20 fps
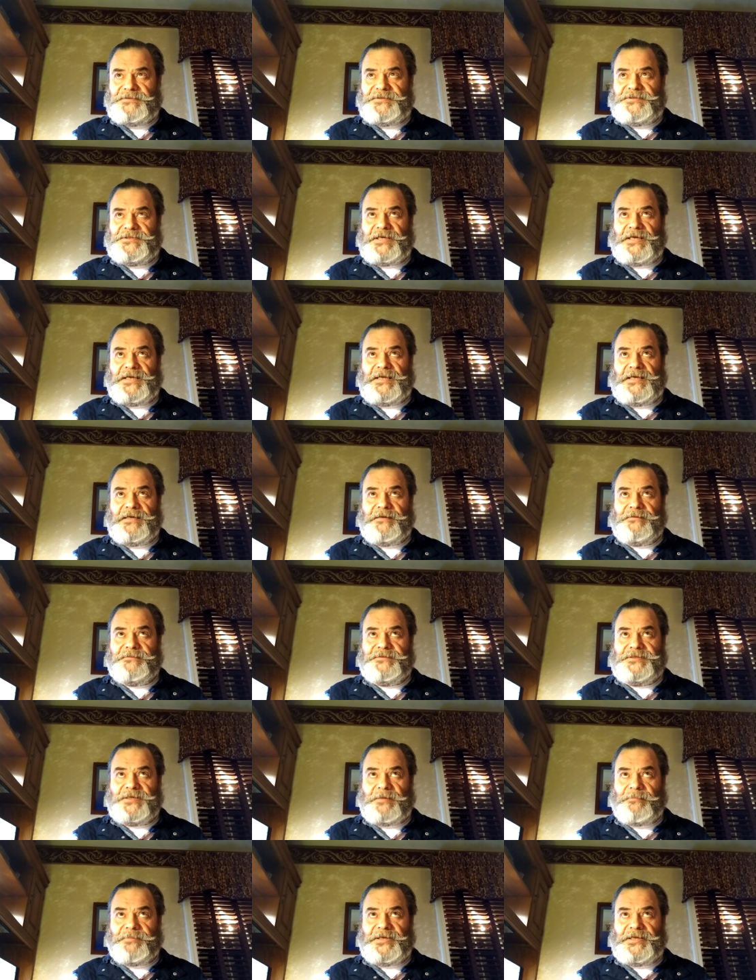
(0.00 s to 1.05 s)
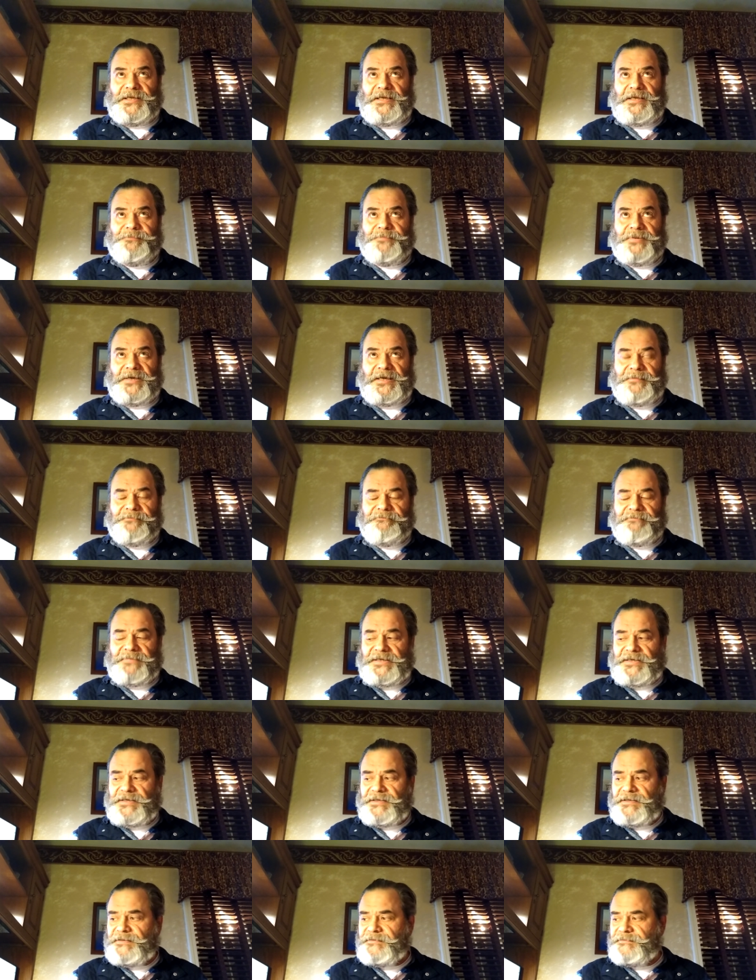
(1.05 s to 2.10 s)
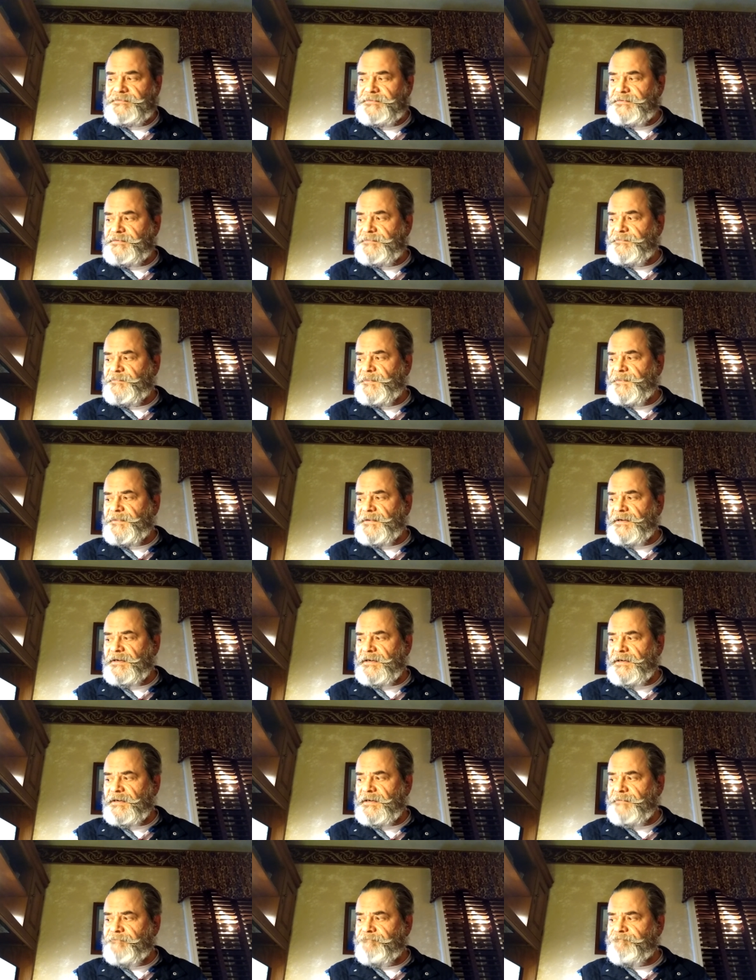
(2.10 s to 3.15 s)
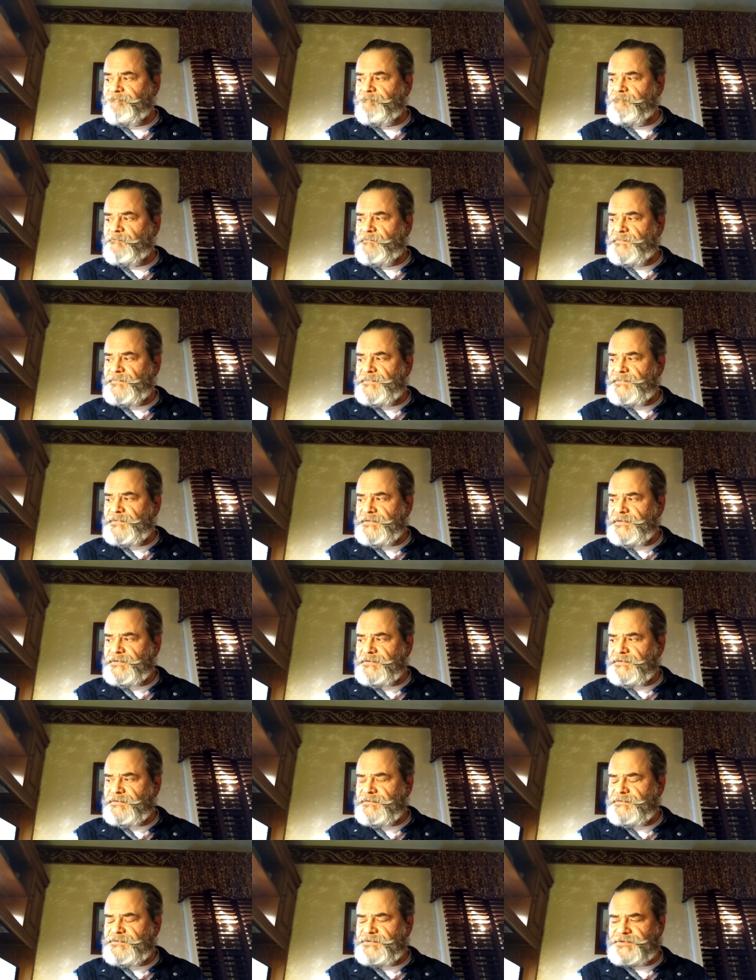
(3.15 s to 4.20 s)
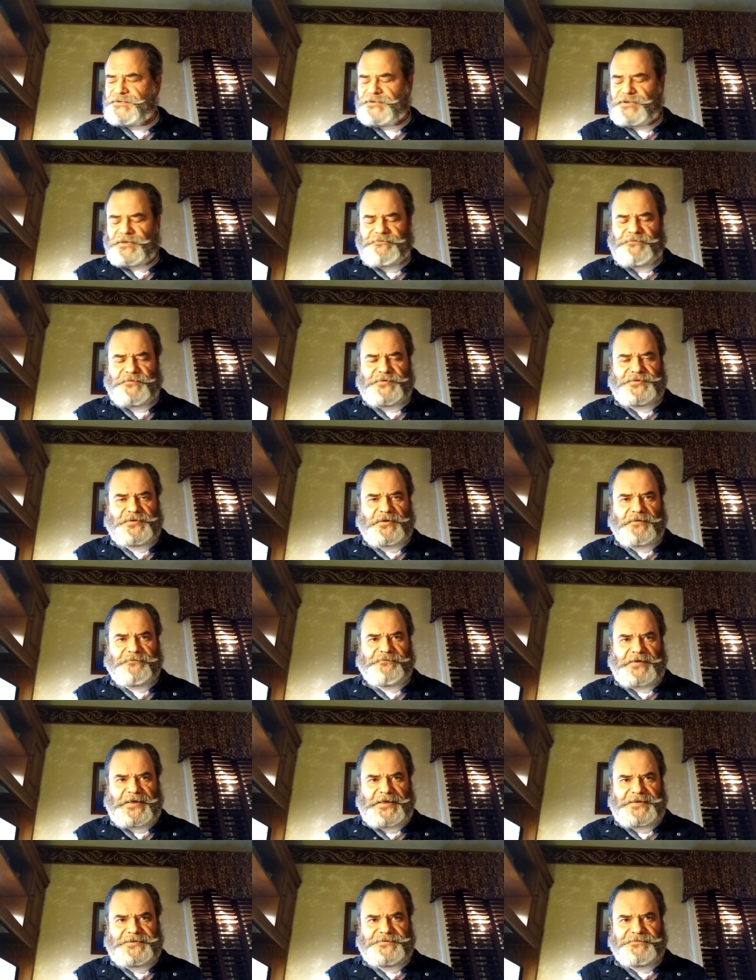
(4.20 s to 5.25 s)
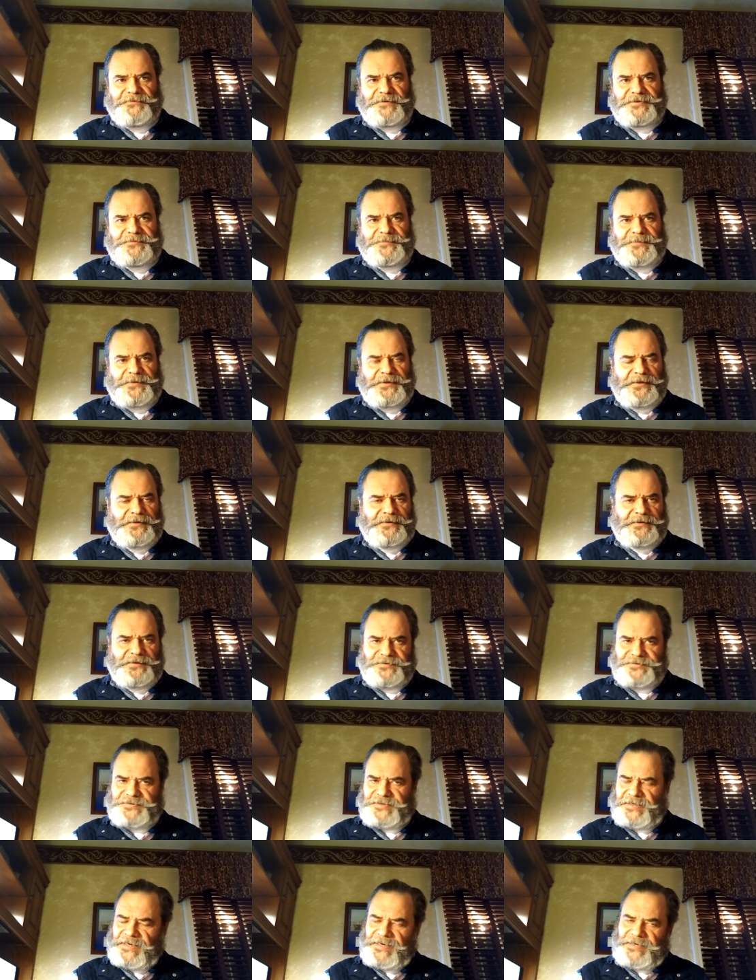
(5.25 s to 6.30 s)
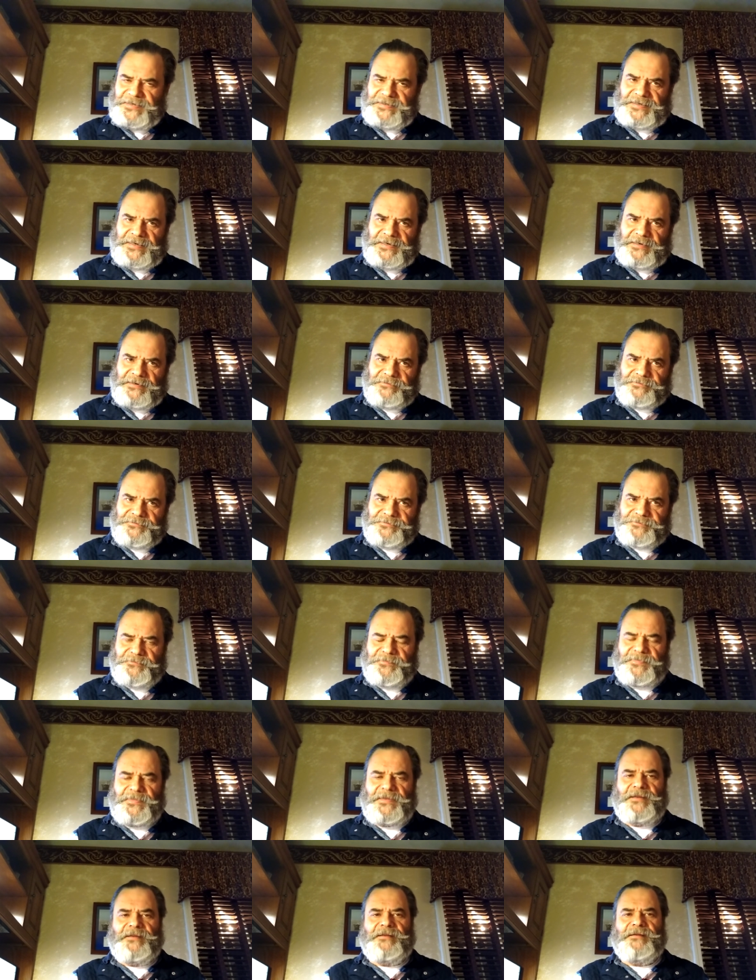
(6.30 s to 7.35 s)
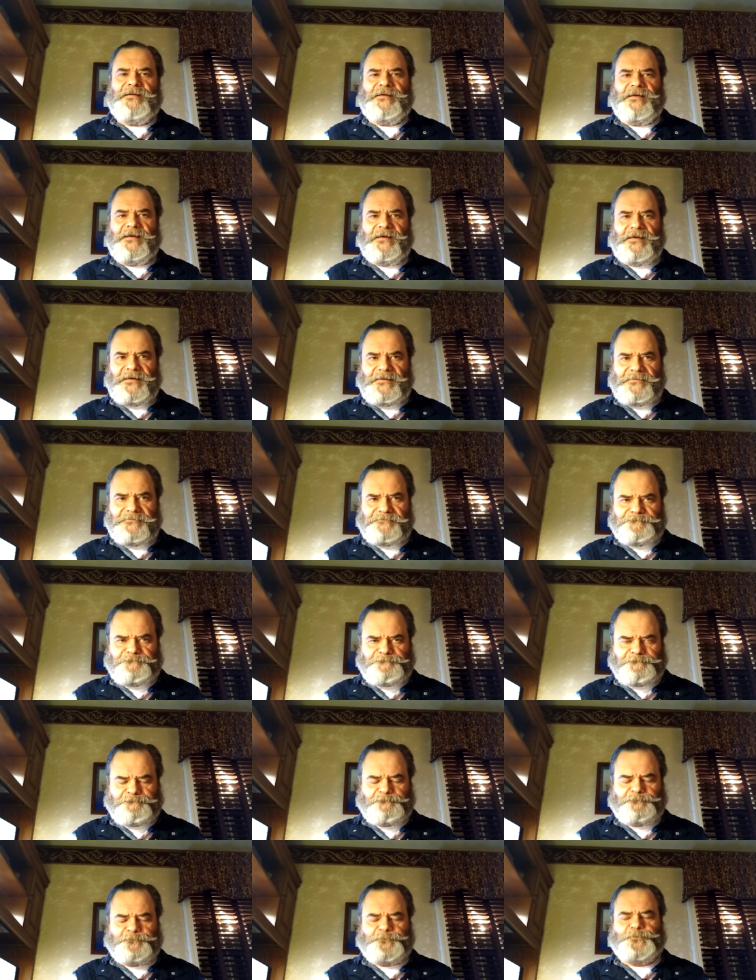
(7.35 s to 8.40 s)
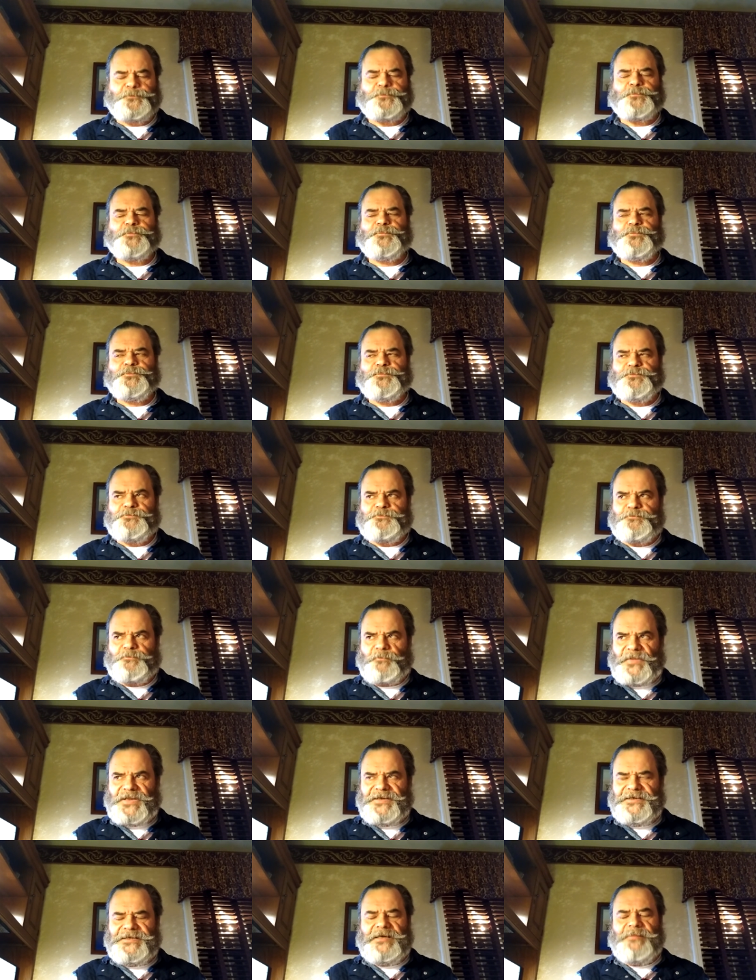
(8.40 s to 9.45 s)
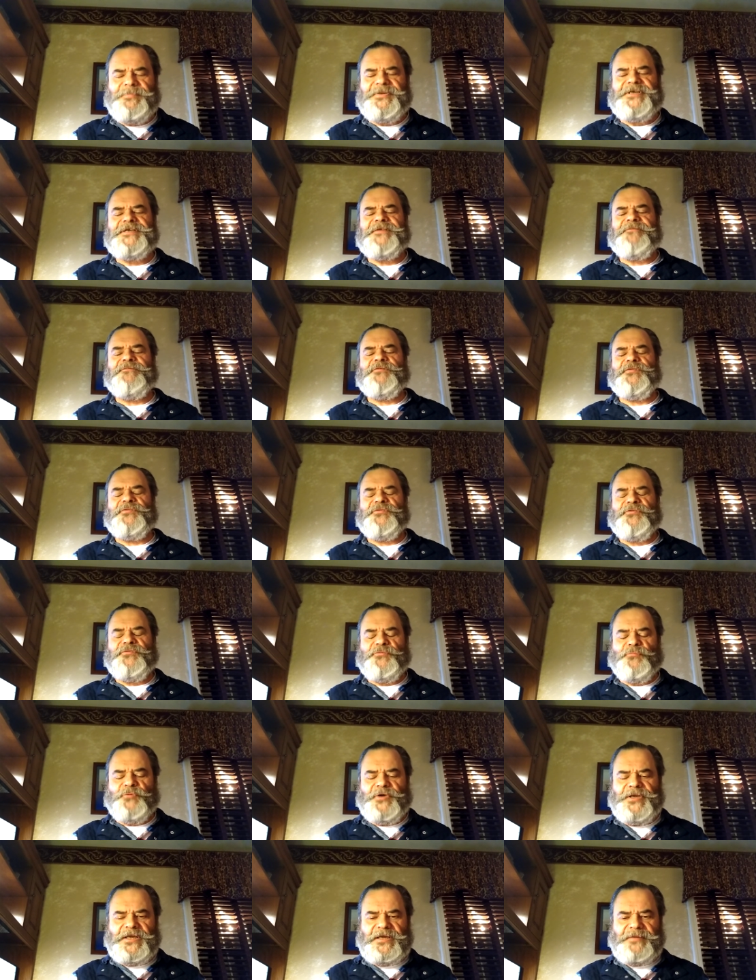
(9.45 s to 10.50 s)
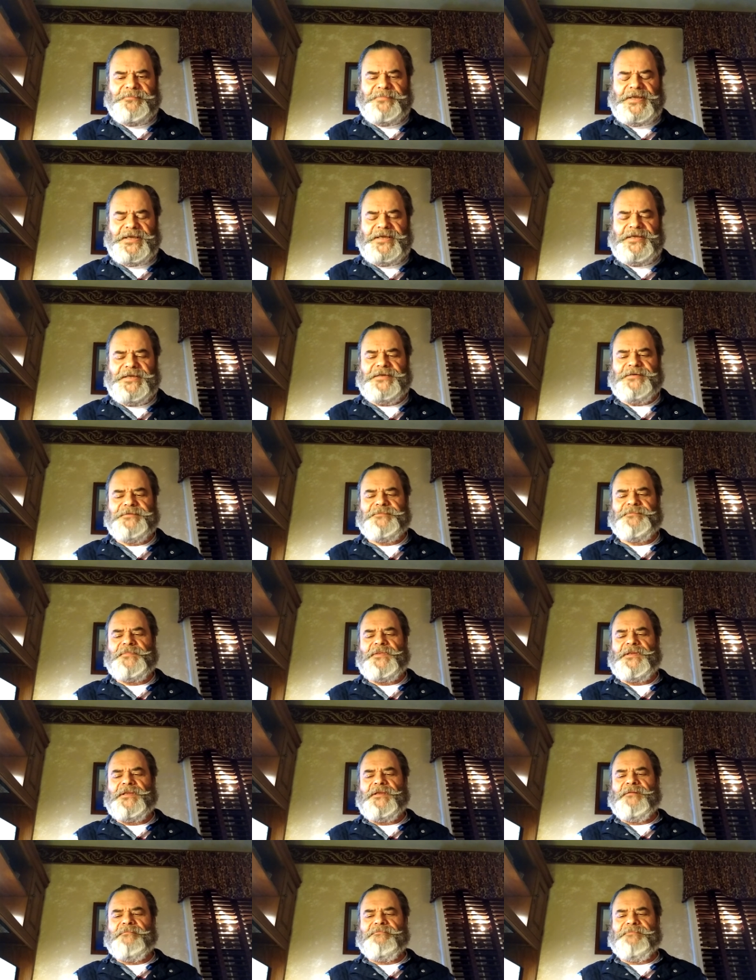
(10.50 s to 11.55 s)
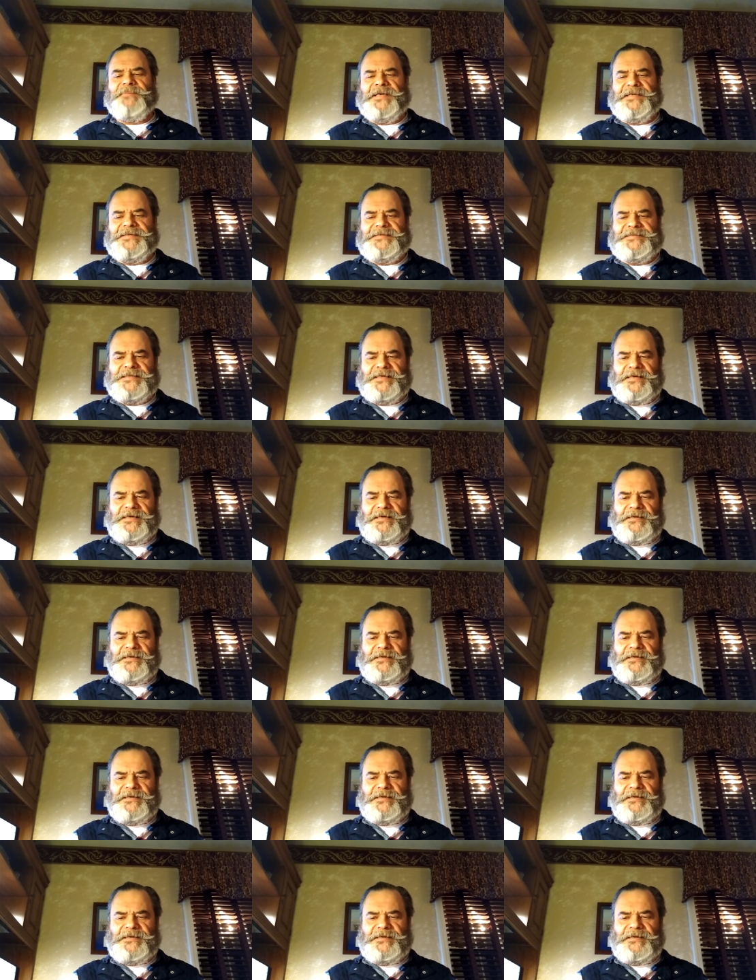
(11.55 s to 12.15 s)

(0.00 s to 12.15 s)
Check out Double A Pipe Man. Um, just look for his old fashioned recipe. He's got it down. A little bit different than the way I make it, but